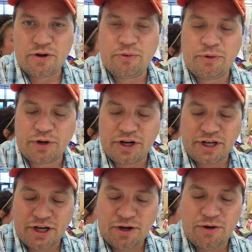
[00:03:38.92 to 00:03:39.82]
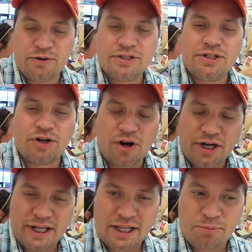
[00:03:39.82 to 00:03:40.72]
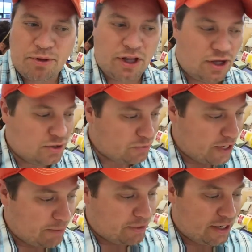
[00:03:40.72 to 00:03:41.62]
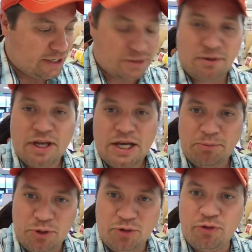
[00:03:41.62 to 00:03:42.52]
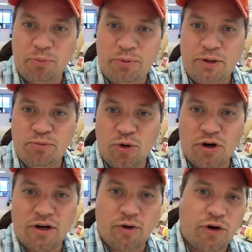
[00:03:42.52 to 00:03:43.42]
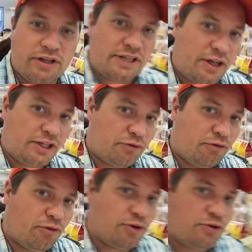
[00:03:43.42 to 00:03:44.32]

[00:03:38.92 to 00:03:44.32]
to we were gonna go to Target to get the pillows. We end up getting these beautiful Biltmore, or as I like to refer